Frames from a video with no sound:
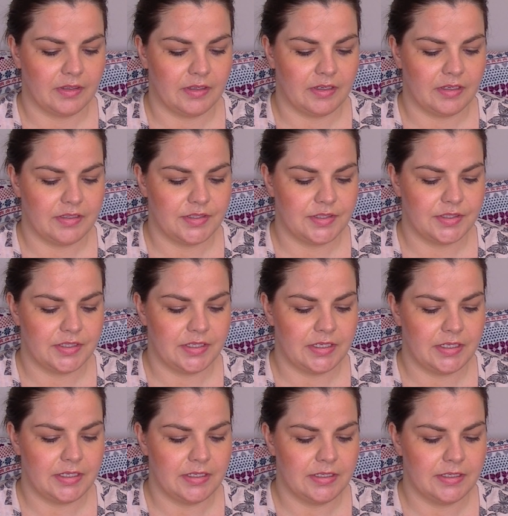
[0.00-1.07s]
it is
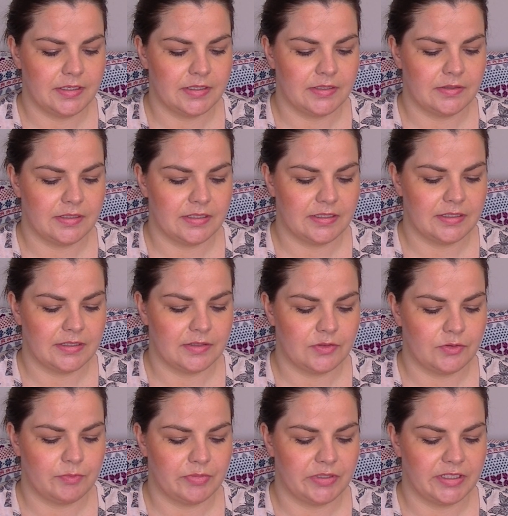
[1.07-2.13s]
sealed, so let's
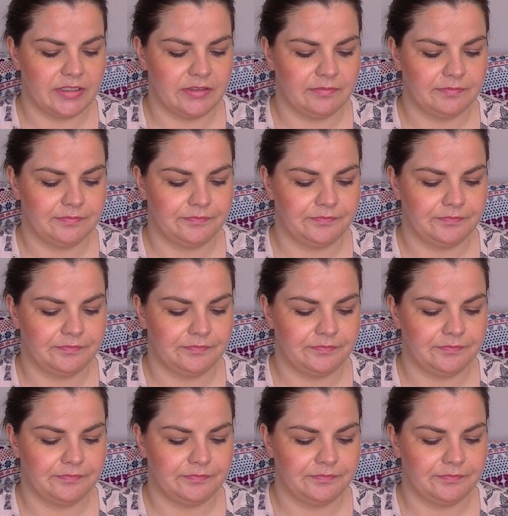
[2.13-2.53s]
open it.